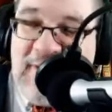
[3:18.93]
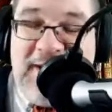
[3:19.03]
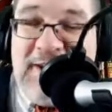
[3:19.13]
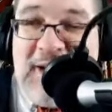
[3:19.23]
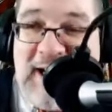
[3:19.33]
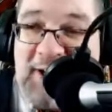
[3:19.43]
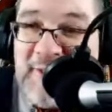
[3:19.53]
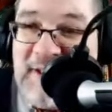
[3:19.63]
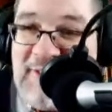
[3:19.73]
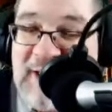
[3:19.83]
I mean, I
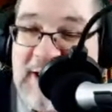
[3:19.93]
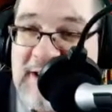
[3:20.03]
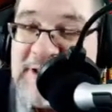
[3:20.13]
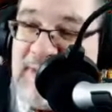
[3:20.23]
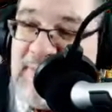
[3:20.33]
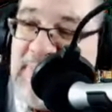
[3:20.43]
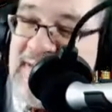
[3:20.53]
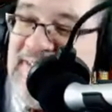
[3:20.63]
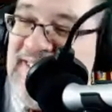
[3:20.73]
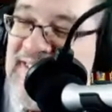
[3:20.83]
don't love Donald Trump,
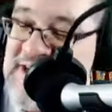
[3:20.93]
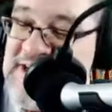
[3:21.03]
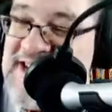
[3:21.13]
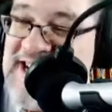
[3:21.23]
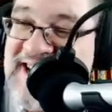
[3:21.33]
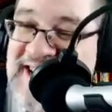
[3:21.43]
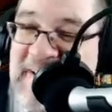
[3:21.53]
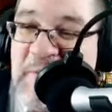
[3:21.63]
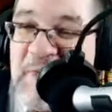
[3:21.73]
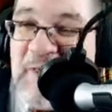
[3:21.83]
but I'm just
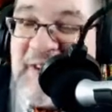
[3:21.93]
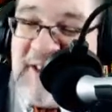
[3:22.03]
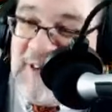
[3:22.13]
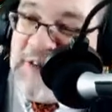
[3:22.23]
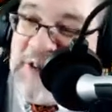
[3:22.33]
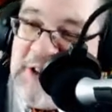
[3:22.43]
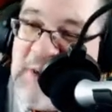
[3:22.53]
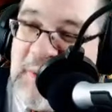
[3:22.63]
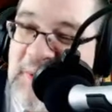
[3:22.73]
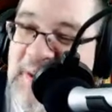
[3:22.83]
saying, if you
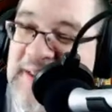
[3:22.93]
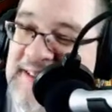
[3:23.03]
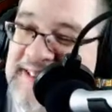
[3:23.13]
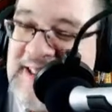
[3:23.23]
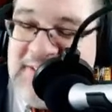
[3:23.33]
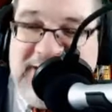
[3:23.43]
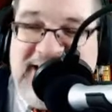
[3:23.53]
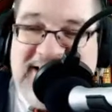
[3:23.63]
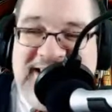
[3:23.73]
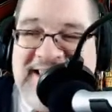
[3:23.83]
do, Jeff
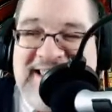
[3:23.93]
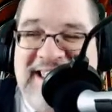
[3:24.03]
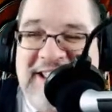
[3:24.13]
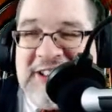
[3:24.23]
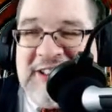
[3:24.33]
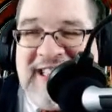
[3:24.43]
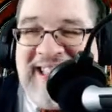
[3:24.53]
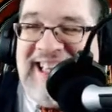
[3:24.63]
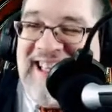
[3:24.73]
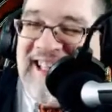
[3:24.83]
Sessions, he's your
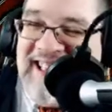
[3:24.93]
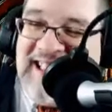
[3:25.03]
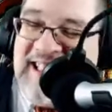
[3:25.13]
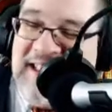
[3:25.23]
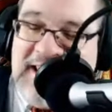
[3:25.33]
guy